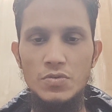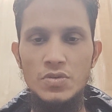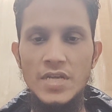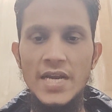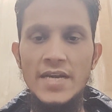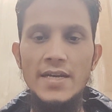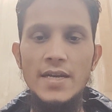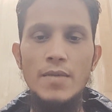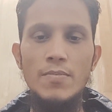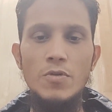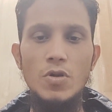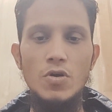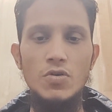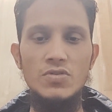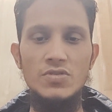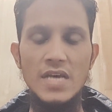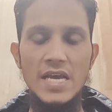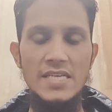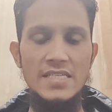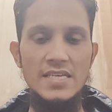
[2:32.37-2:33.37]
title
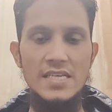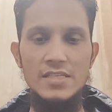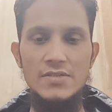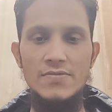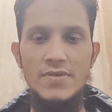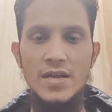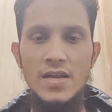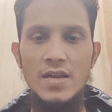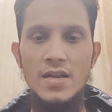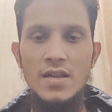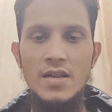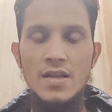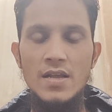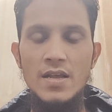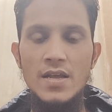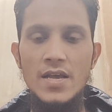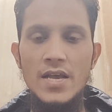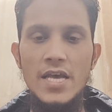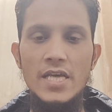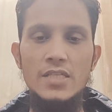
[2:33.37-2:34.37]
block size as well
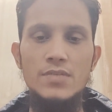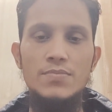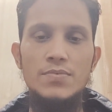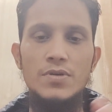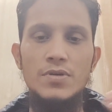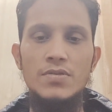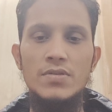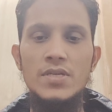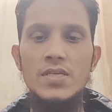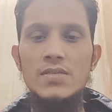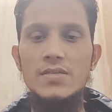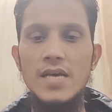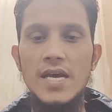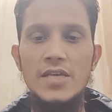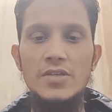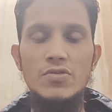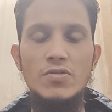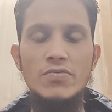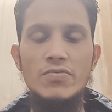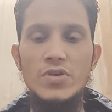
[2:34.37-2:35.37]
as per the
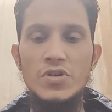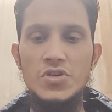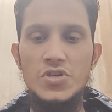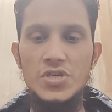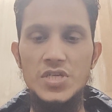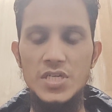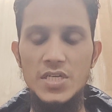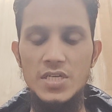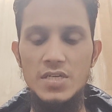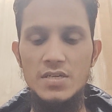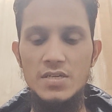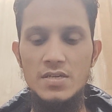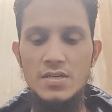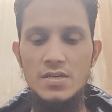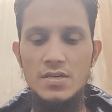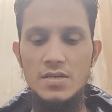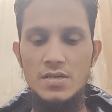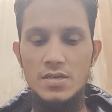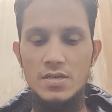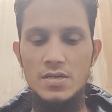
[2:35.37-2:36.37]
size of the sheet,
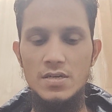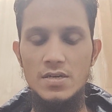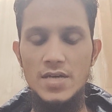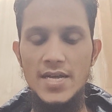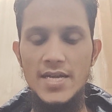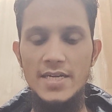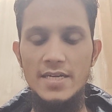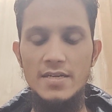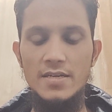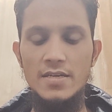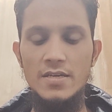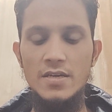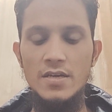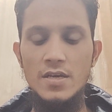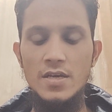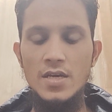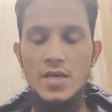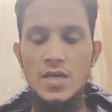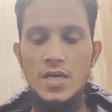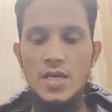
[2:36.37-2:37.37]
right?
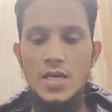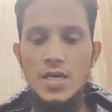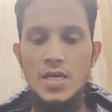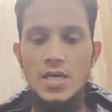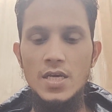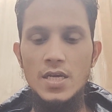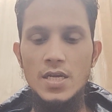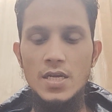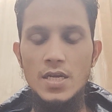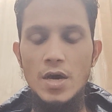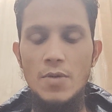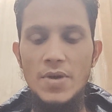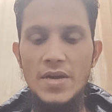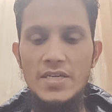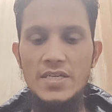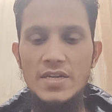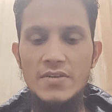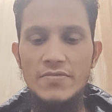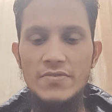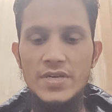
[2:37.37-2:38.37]
Now my
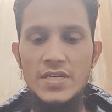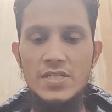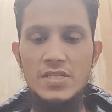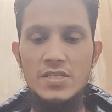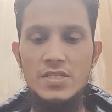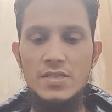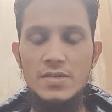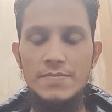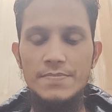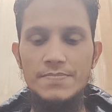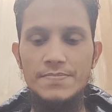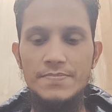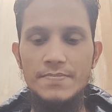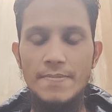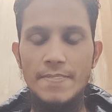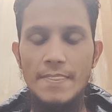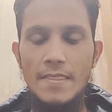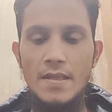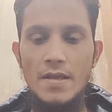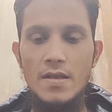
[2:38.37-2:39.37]
dear friends,
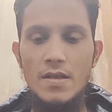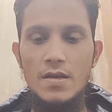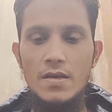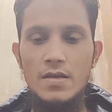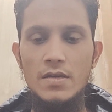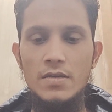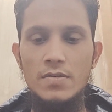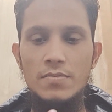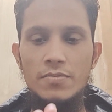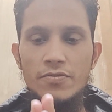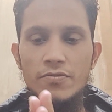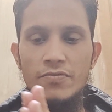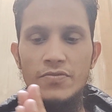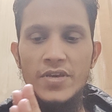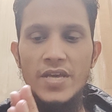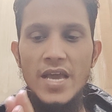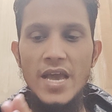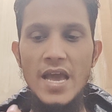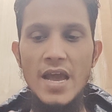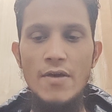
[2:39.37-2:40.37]

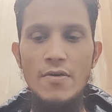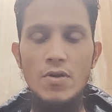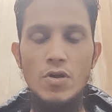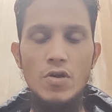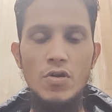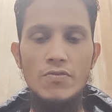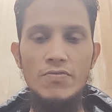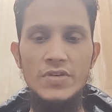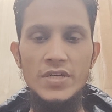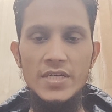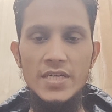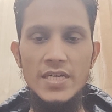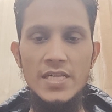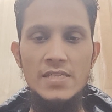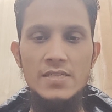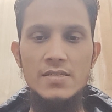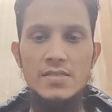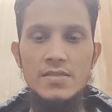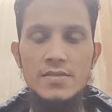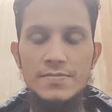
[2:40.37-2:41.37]
we have a lot of
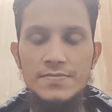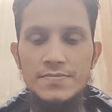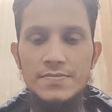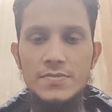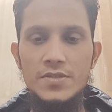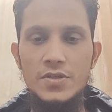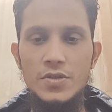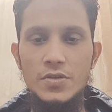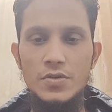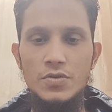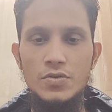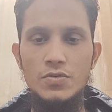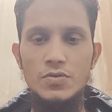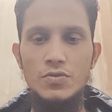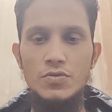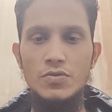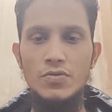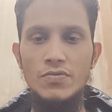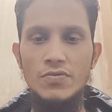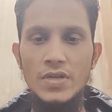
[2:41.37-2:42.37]
details
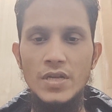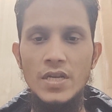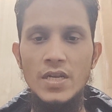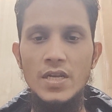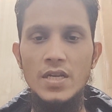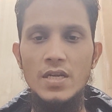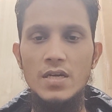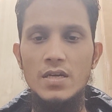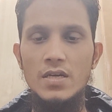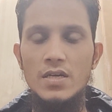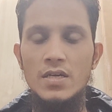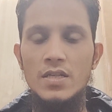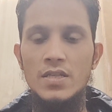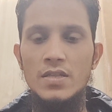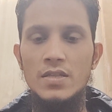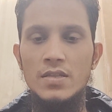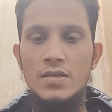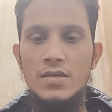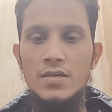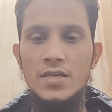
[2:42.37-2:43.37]
to fill
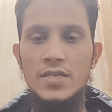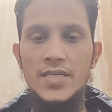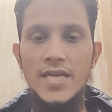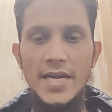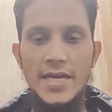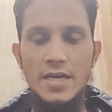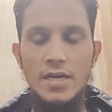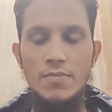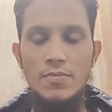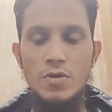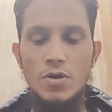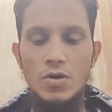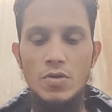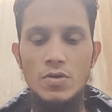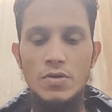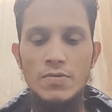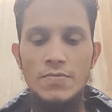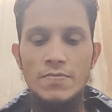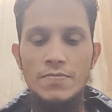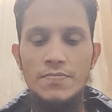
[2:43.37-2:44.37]
in the title
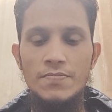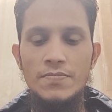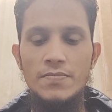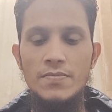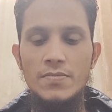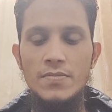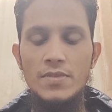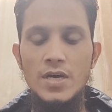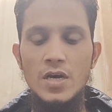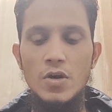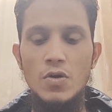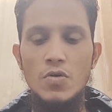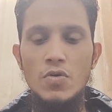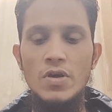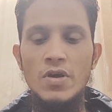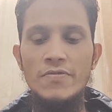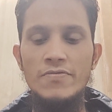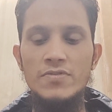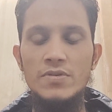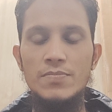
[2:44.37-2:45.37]
block. Now
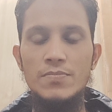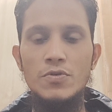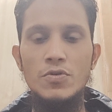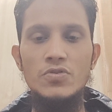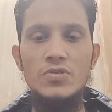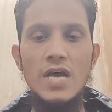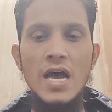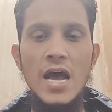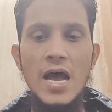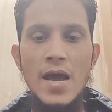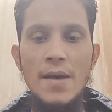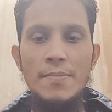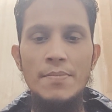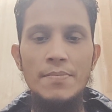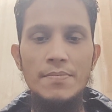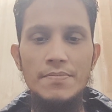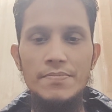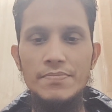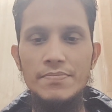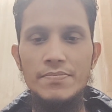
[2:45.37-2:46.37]
if suppose
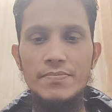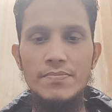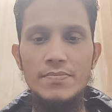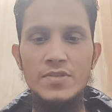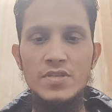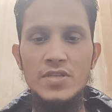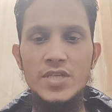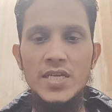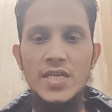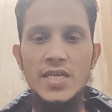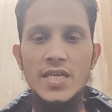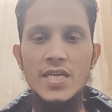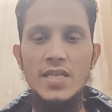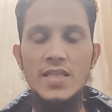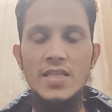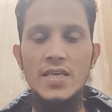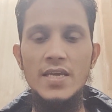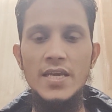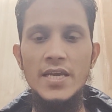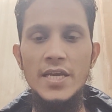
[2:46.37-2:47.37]
I'm
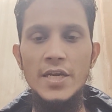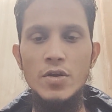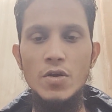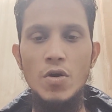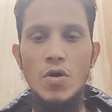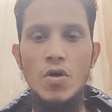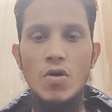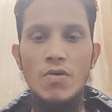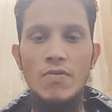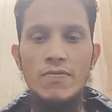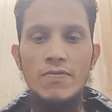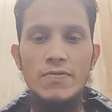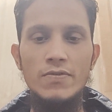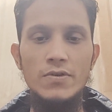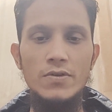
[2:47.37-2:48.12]
taking the 8 of